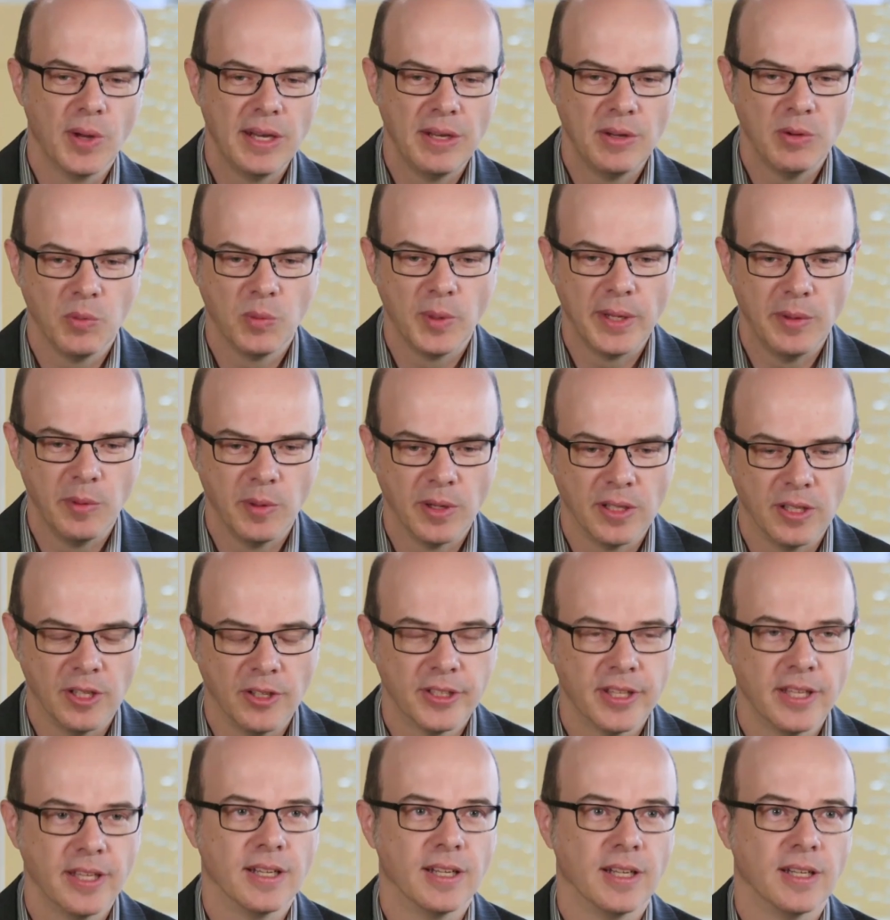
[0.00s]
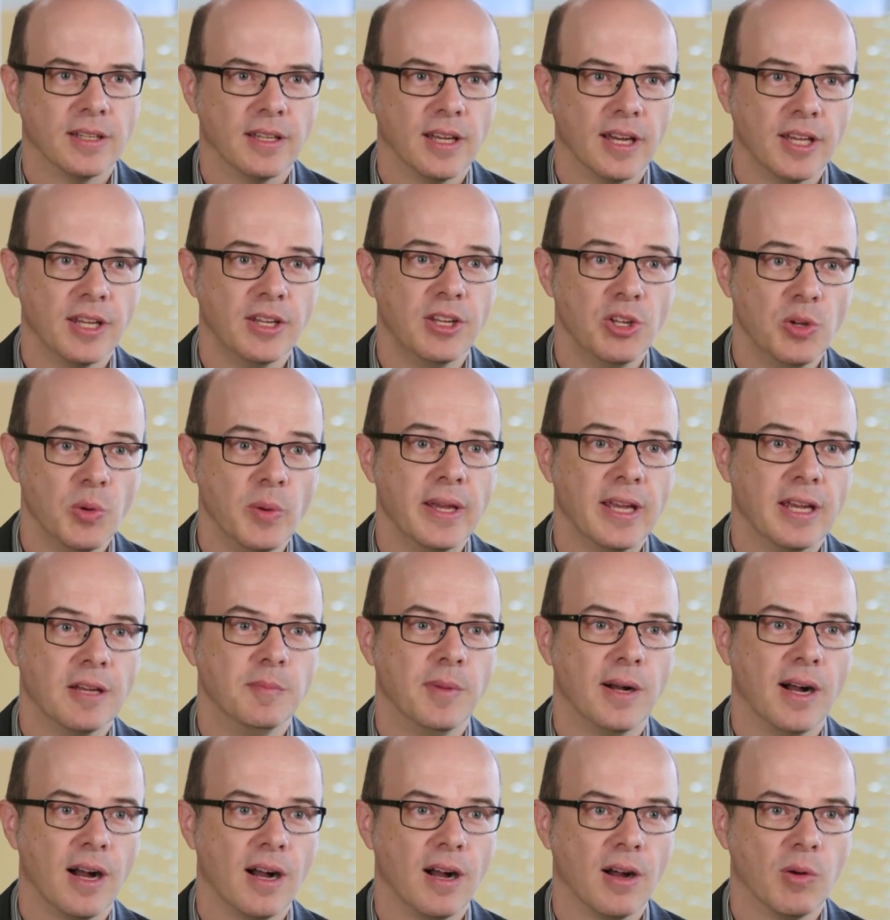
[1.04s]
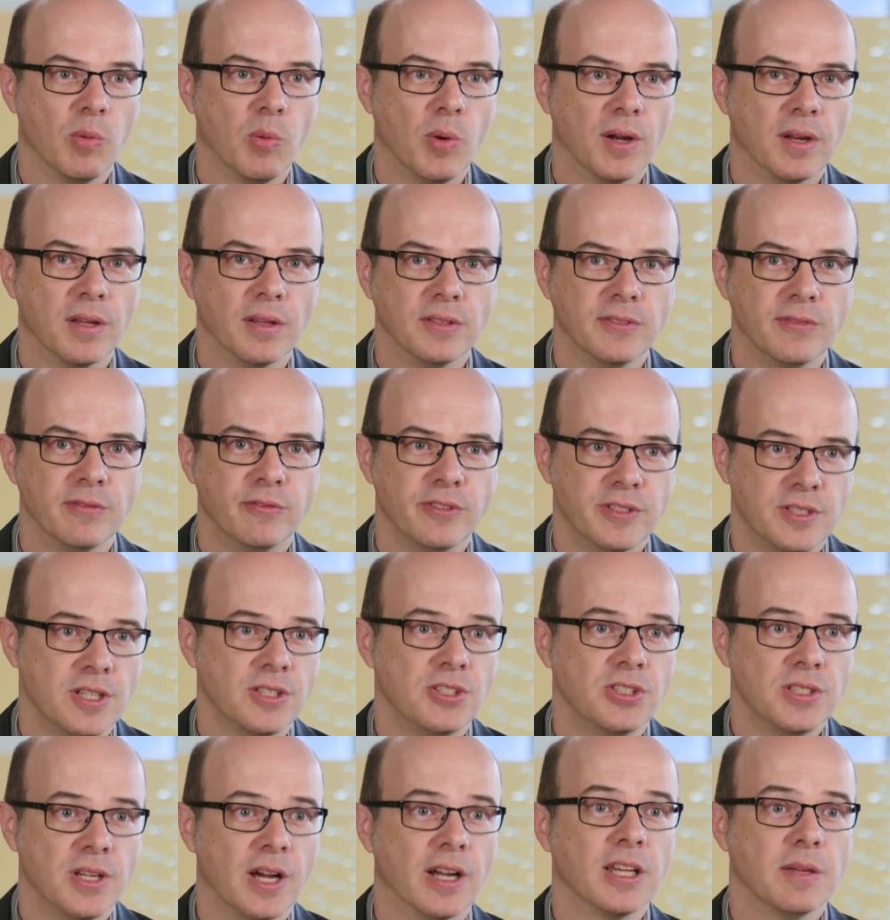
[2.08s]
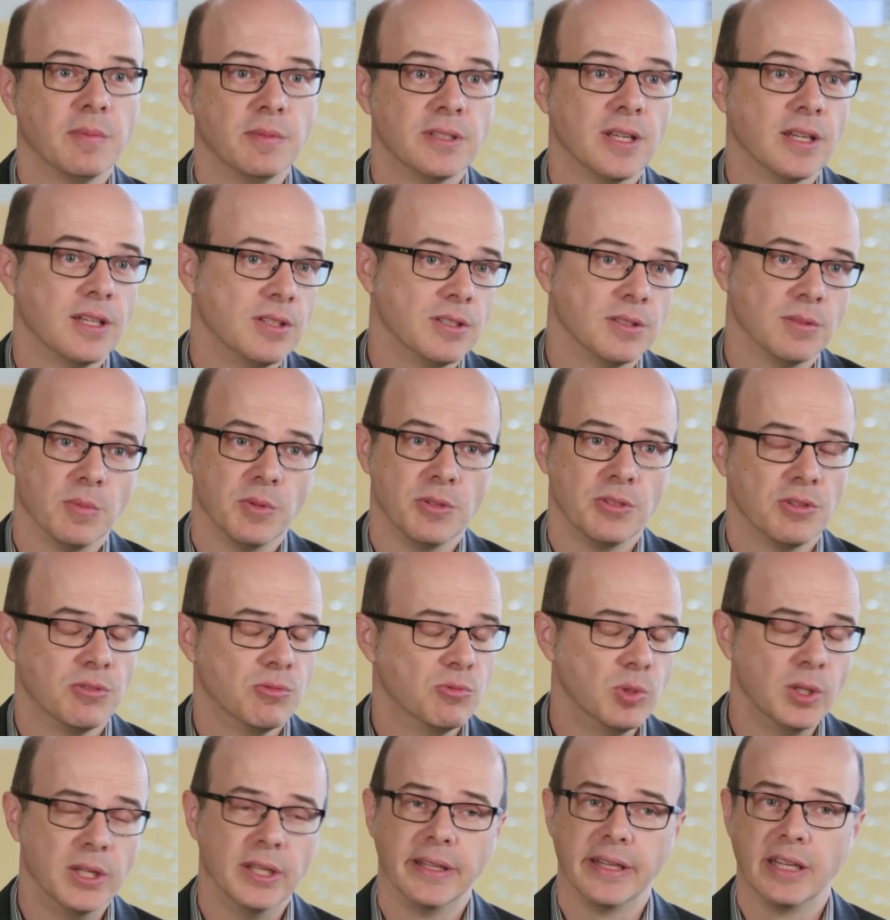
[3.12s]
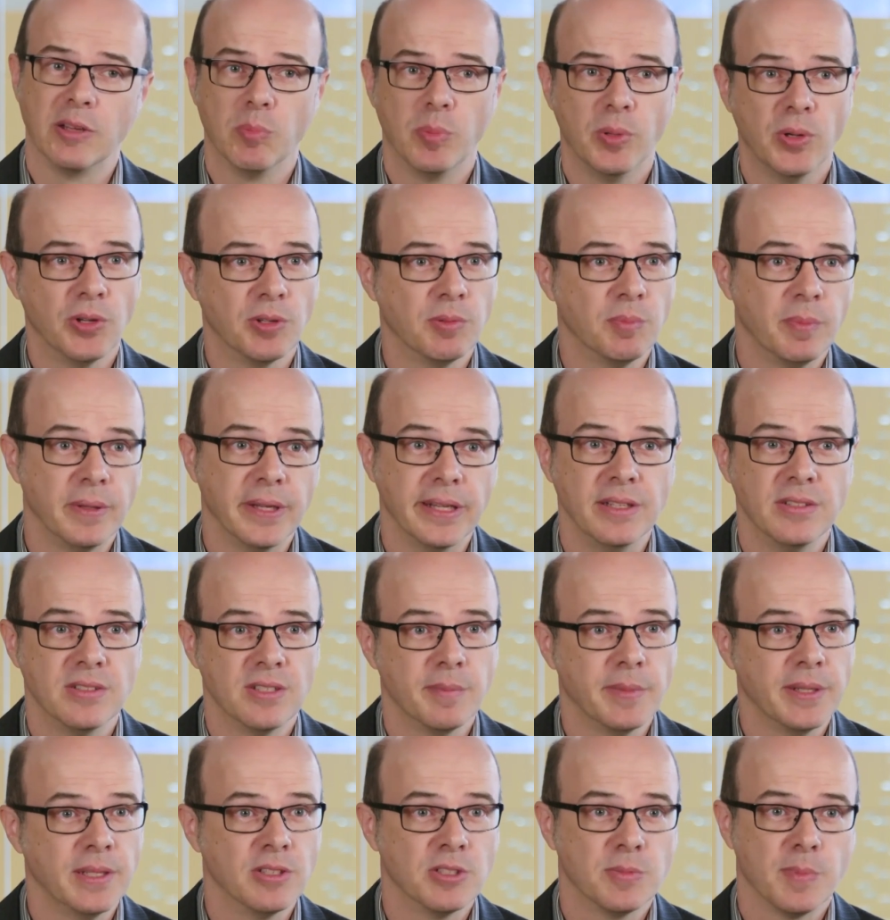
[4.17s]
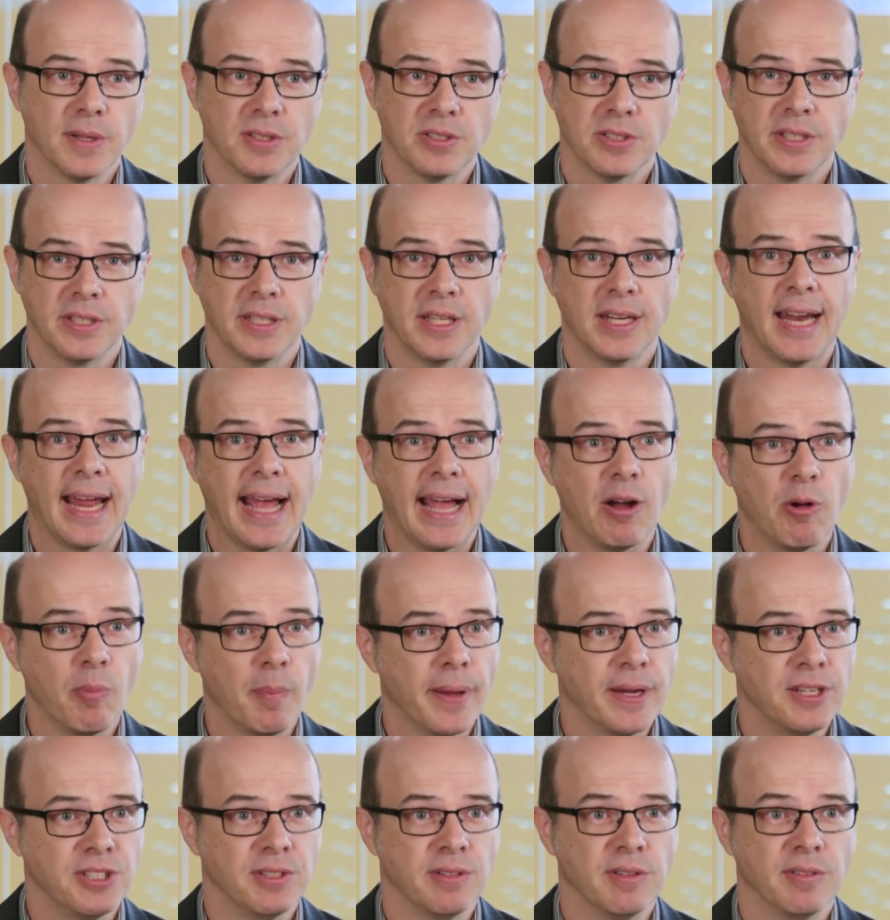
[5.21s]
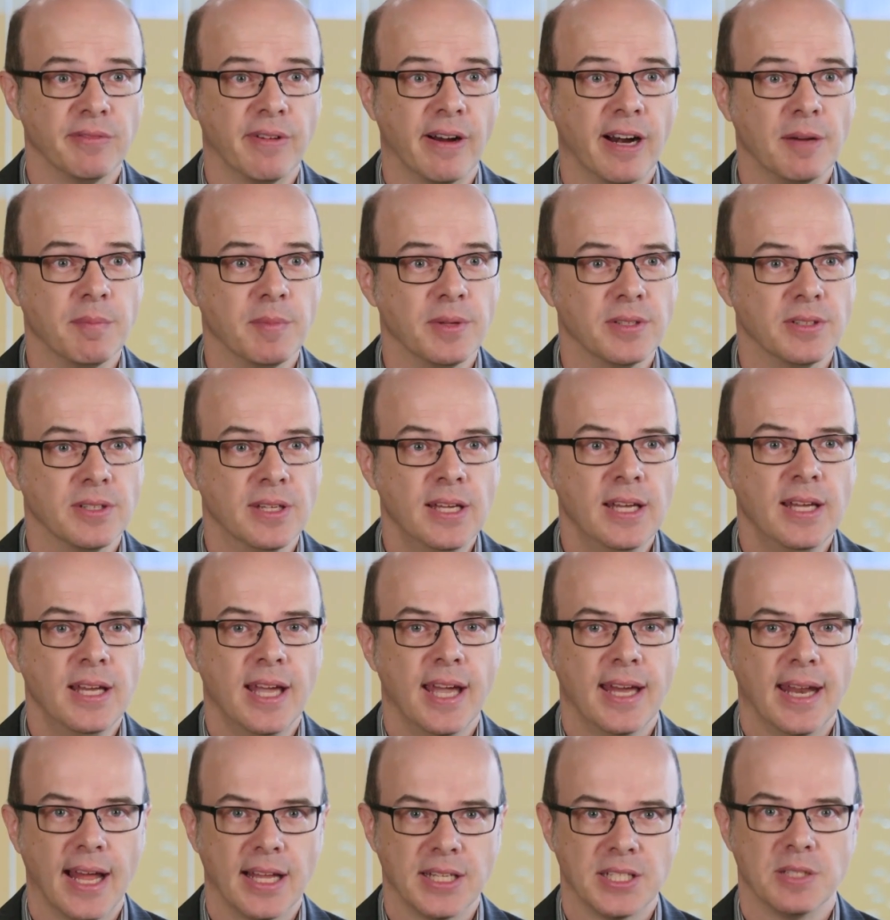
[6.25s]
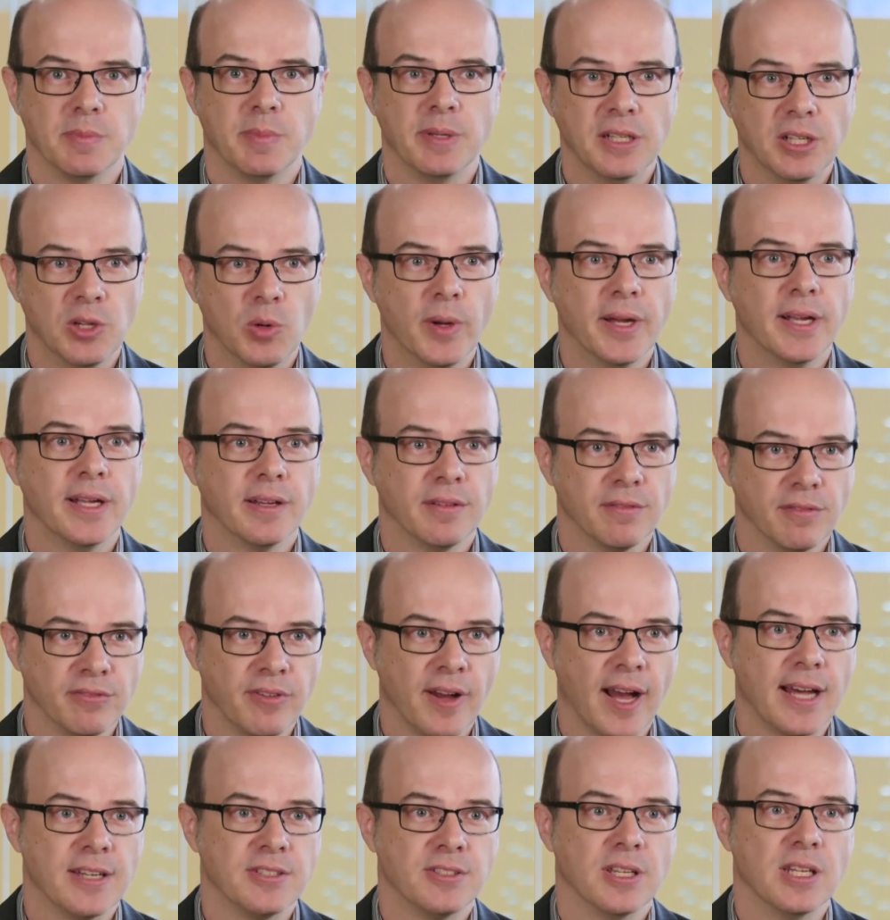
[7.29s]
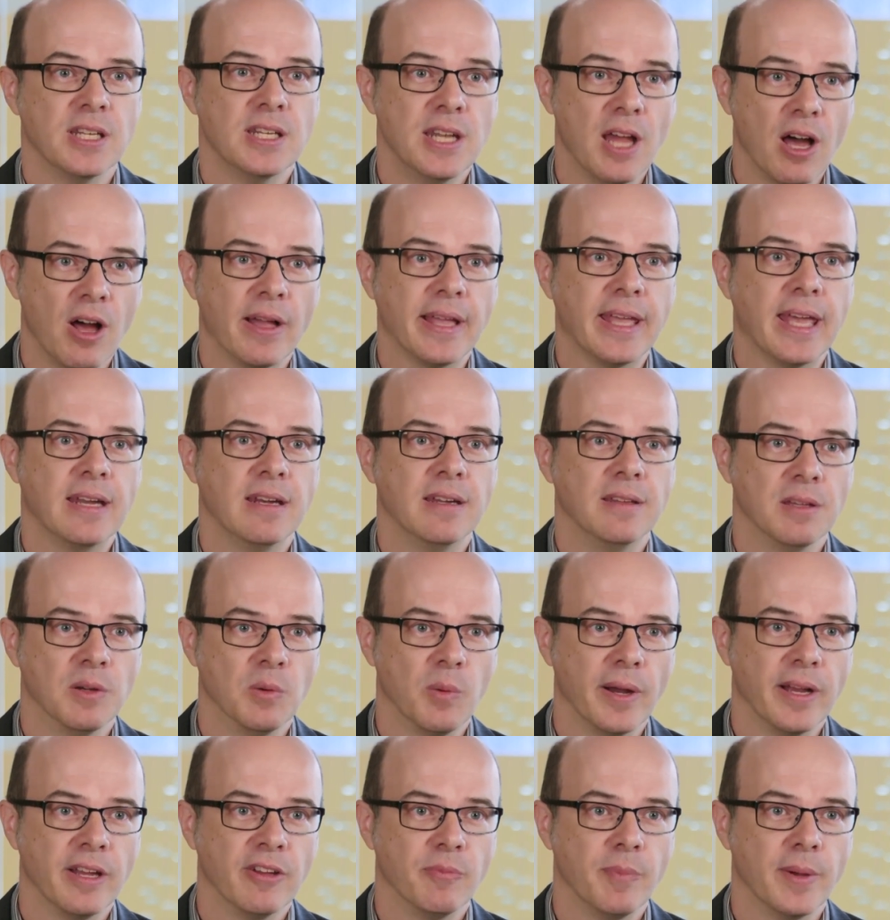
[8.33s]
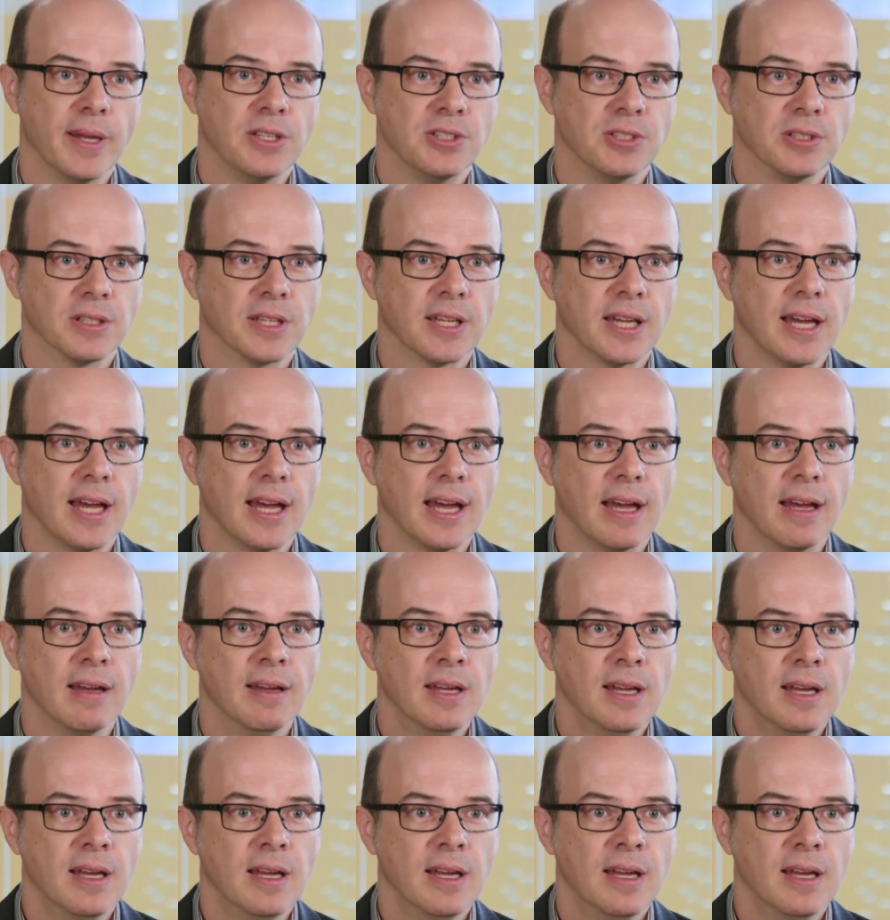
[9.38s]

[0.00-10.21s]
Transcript: When we were looking at a new EMR, physician documentation was a really important piece. I mean, especially in an outpatient environment, it has to be quick and fast and not get in the way of patient care.